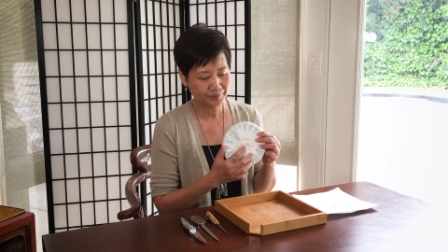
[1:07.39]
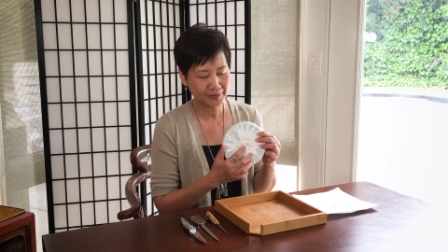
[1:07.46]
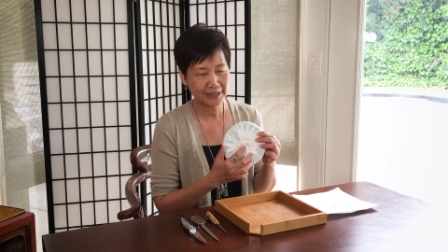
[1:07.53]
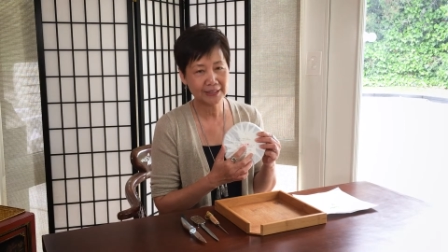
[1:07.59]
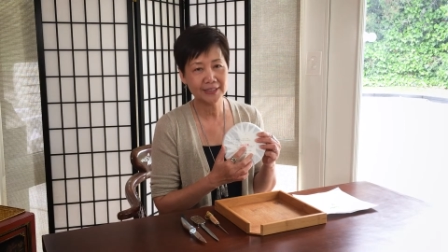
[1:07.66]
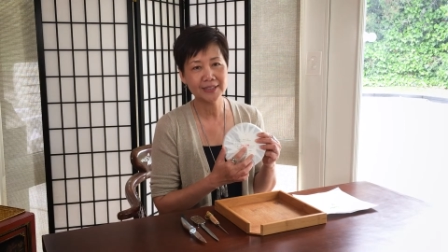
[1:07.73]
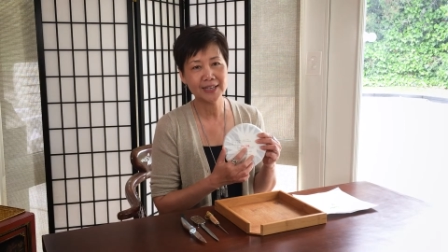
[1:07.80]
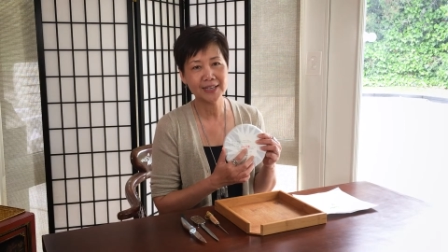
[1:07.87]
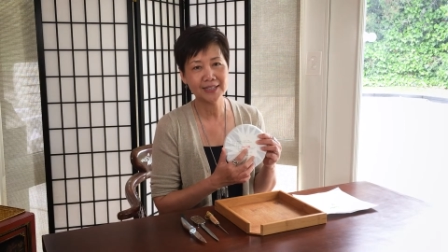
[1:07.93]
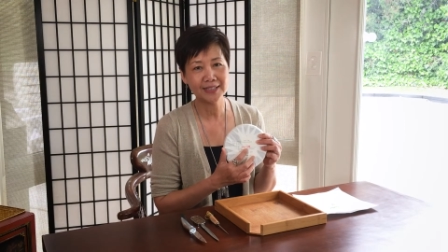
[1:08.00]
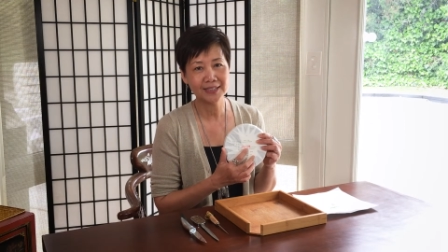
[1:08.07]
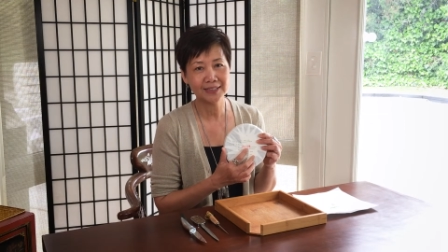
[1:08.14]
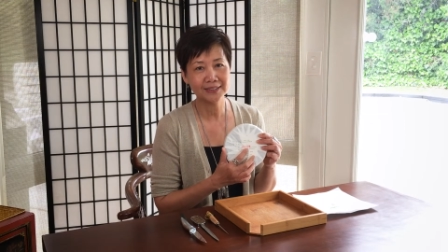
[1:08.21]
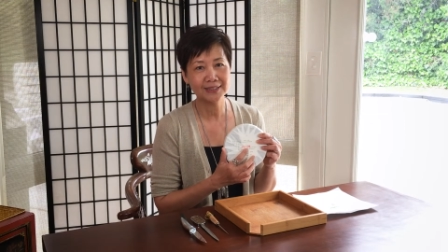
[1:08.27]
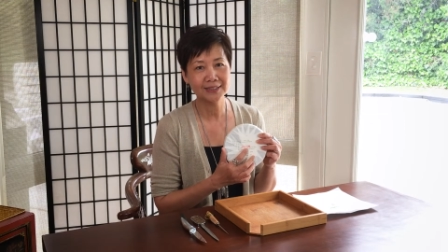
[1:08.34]

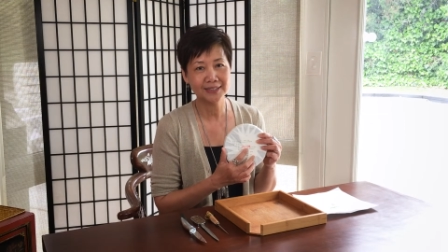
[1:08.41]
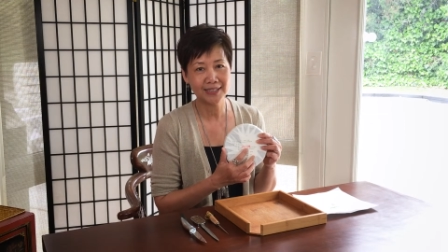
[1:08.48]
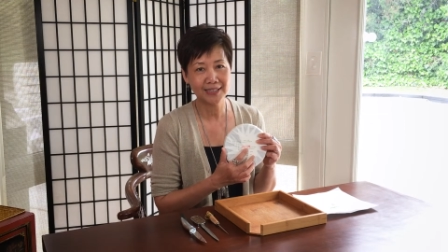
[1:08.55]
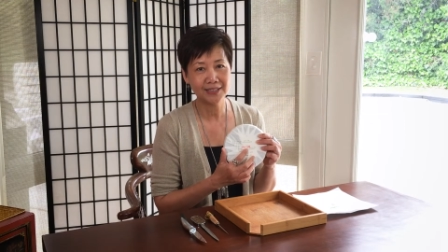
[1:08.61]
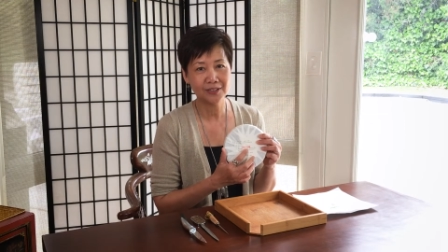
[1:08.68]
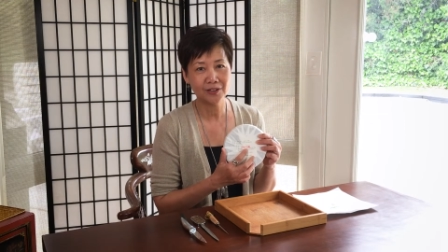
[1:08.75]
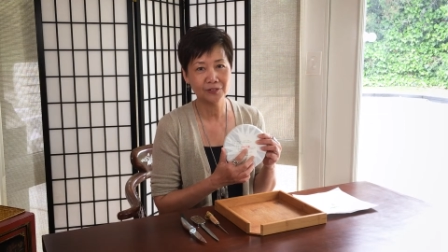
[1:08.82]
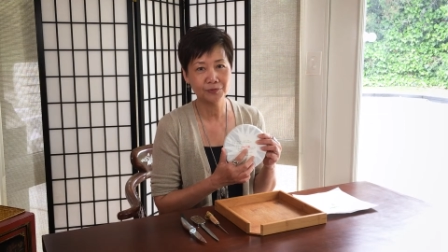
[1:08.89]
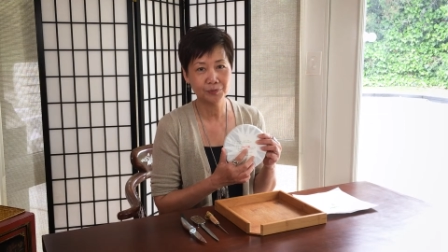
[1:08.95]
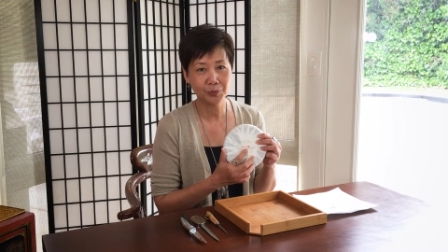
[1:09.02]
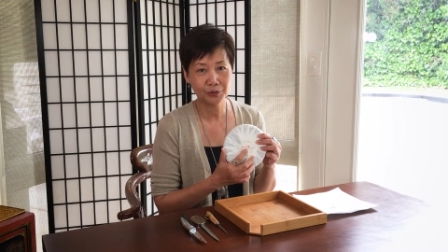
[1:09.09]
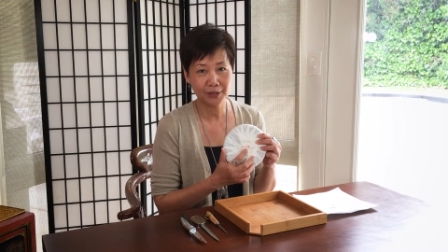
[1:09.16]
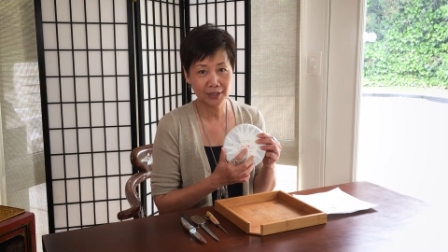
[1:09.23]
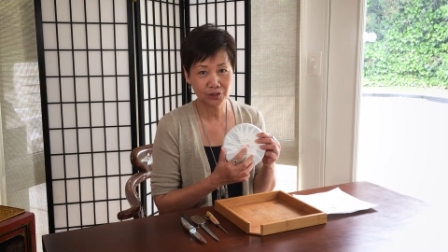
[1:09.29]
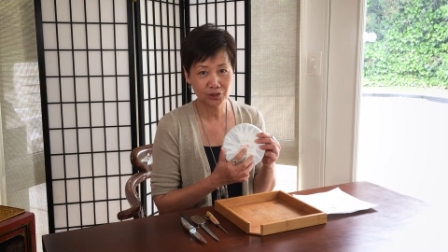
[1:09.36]
indicating the date of
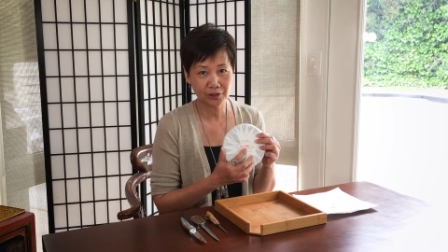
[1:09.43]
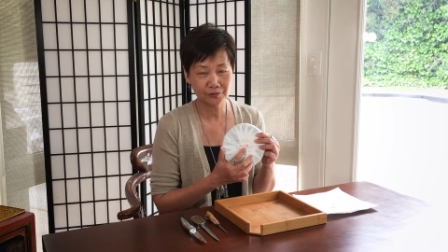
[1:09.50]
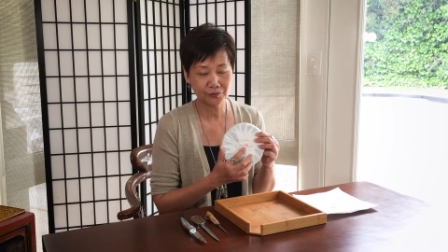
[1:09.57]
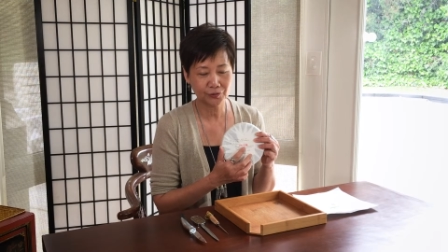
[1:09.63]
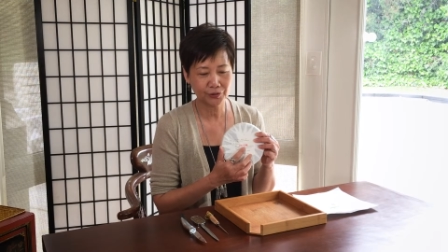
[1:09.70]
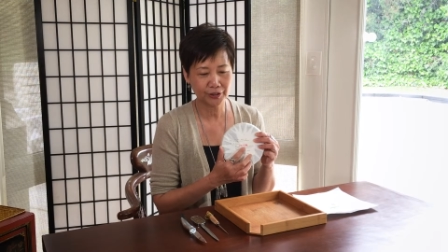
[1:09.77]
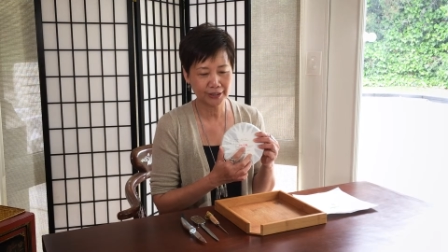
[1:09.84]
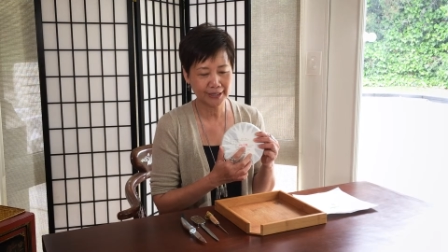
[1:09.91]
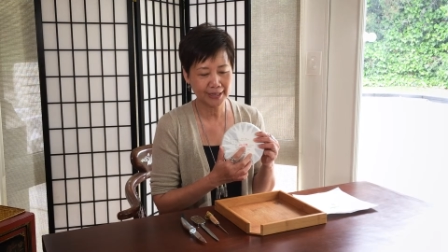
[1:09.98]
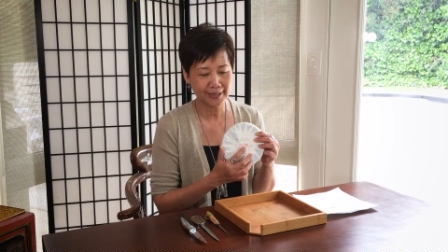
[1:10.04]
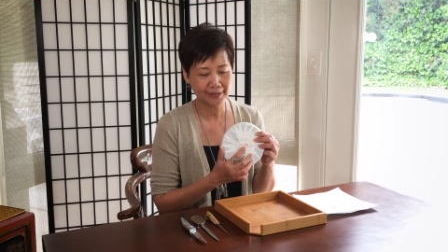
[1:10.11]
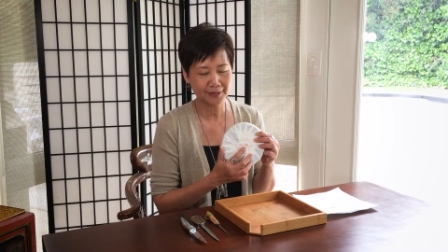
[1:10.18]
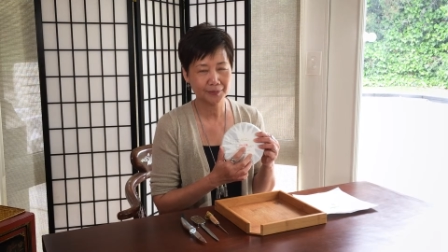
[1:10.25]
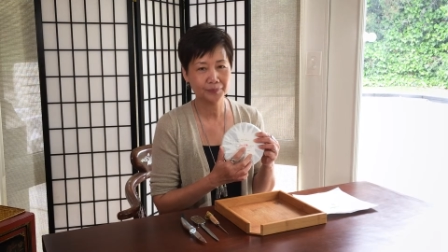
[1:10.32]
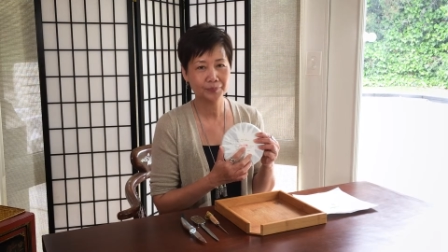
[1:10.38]
production for the cake.